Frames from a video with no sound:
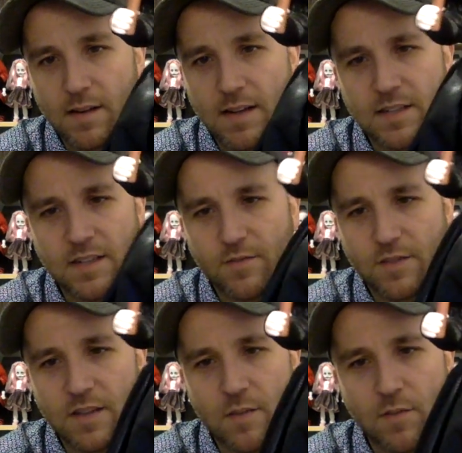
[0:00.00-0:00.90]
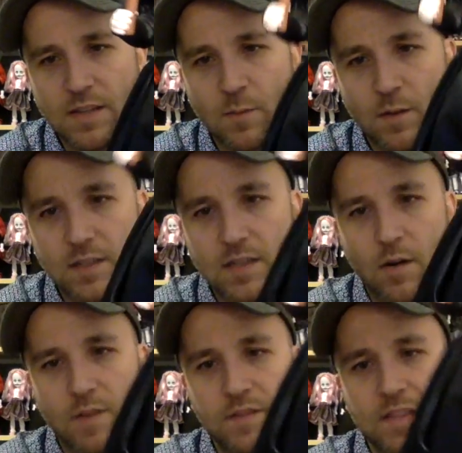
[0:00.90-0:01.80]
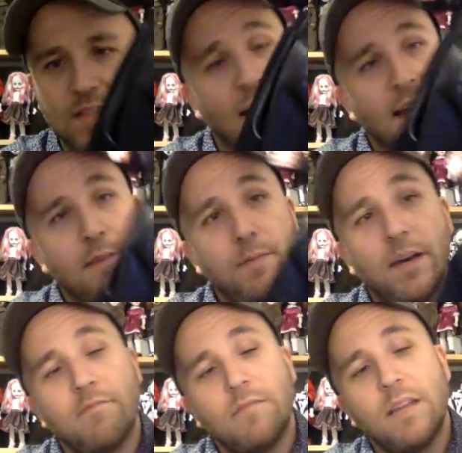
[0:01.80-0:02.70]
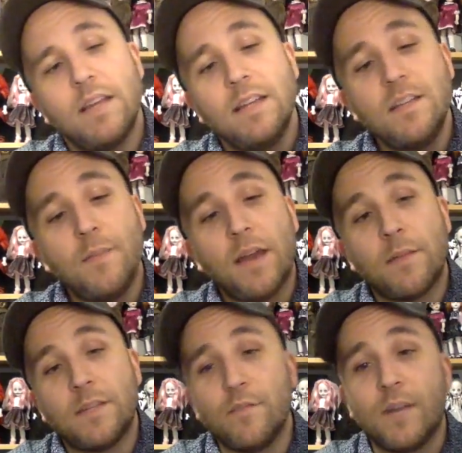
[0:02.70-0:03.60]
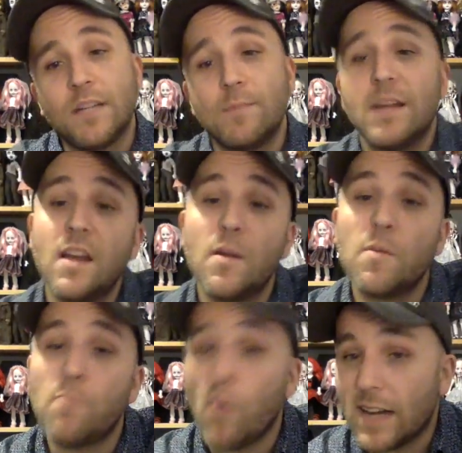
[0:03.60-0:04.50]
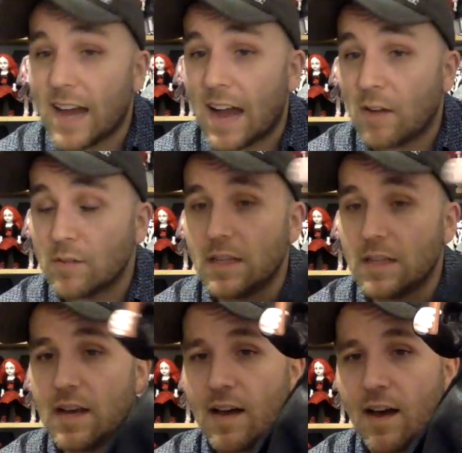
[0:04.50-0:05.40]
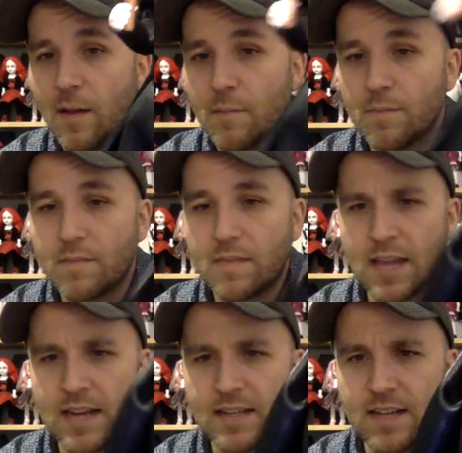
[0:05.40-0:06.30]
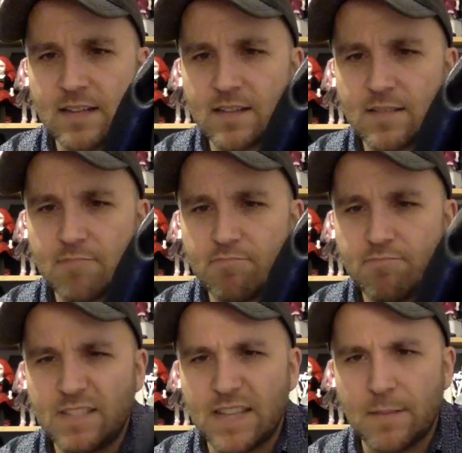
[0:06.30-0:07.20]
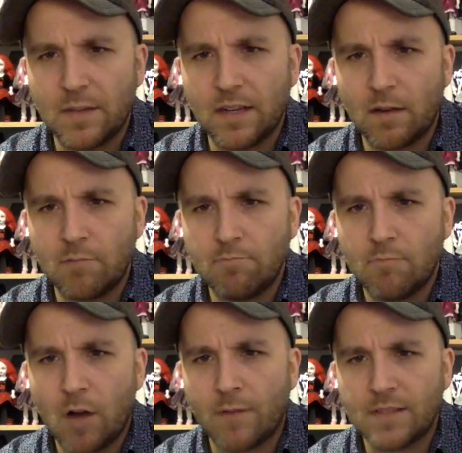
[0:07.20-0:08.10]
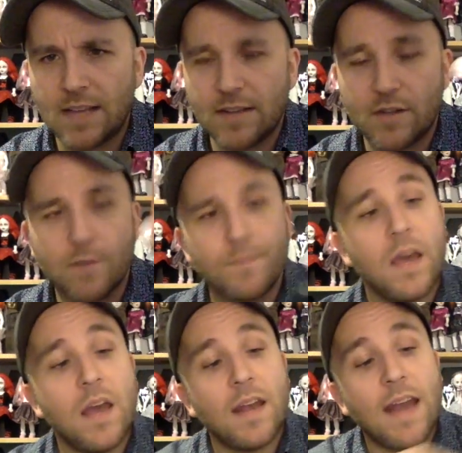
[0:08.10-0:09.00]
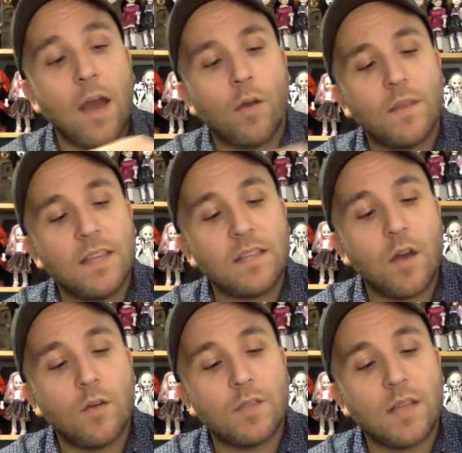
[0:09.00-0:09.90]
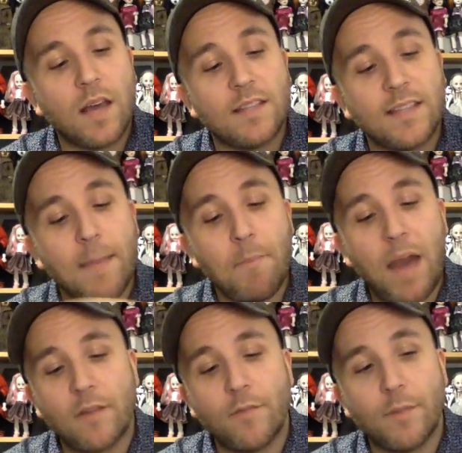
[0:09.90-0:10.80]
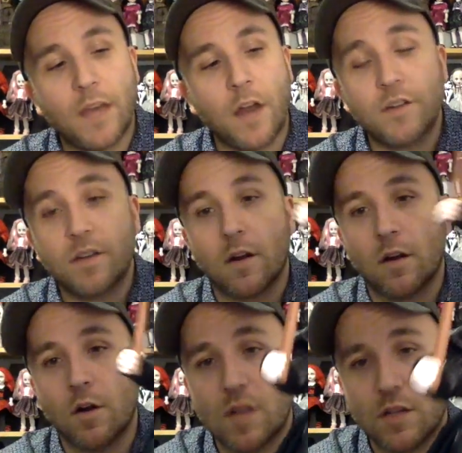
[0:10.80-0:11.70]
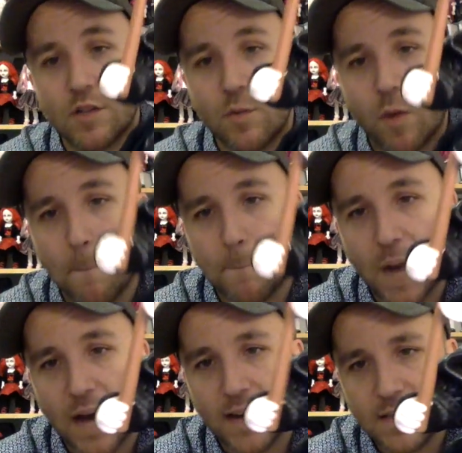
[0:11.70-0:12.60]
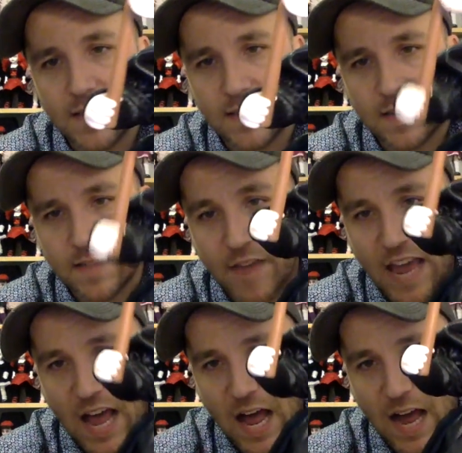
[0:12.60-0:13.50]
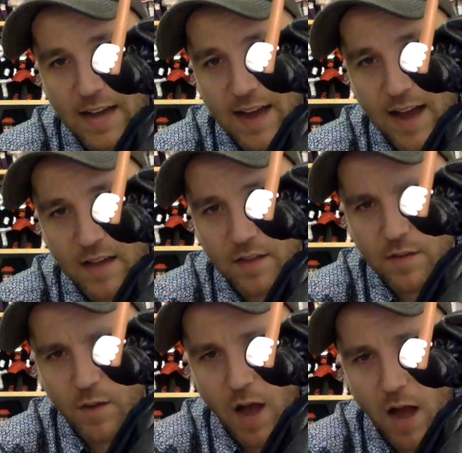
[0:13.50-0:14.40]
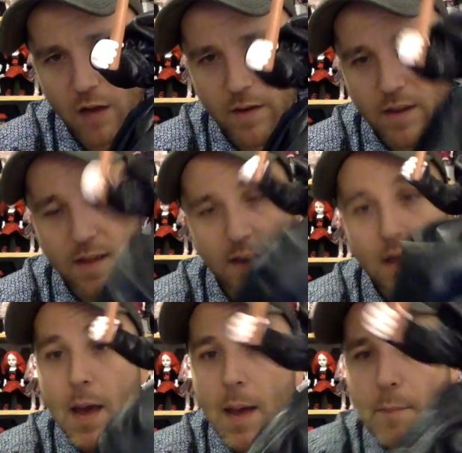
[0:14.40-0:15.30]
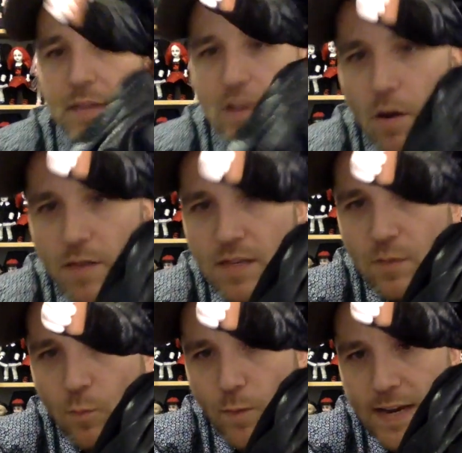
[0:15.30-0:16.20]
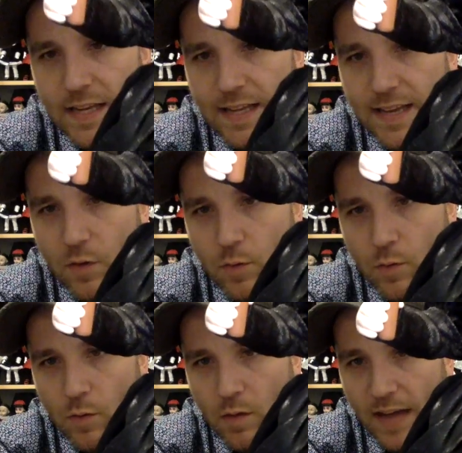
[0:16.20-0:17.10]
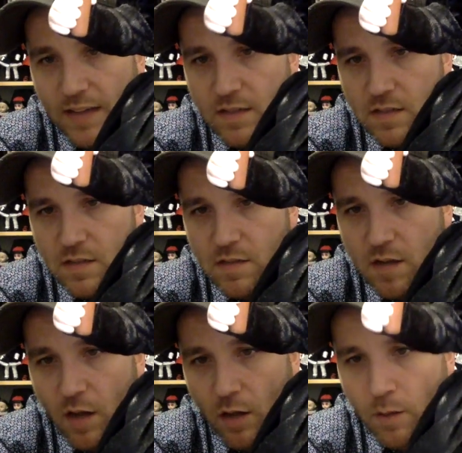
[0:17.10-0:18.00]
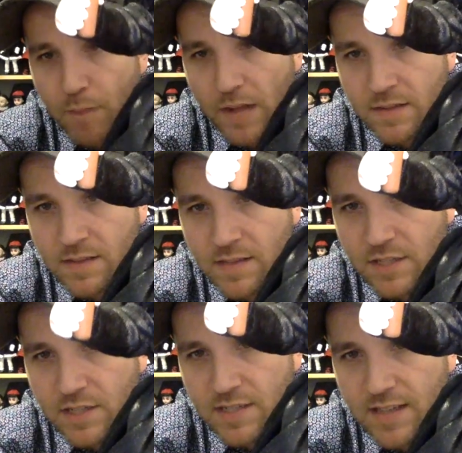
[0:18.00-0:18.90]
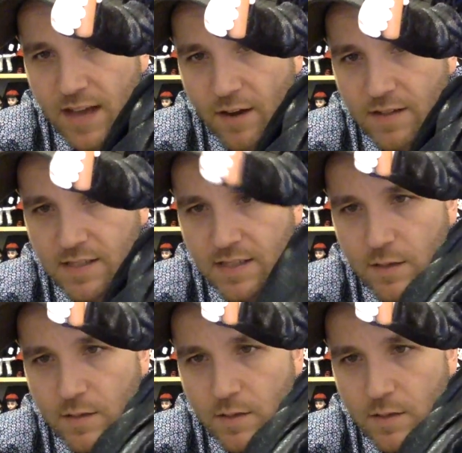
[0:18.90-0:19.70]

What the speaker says: It just, for some reason, wants to go off to the side, but it doesn't bother me too much. But I thought I would point it out that it does seem a little off-center. Now, this goes, the same pattern from the underskirt goes onto her bodice that does have a high neck. There's no collar or anything. But there are these really cool, like, skull buttons that she's got on. See those?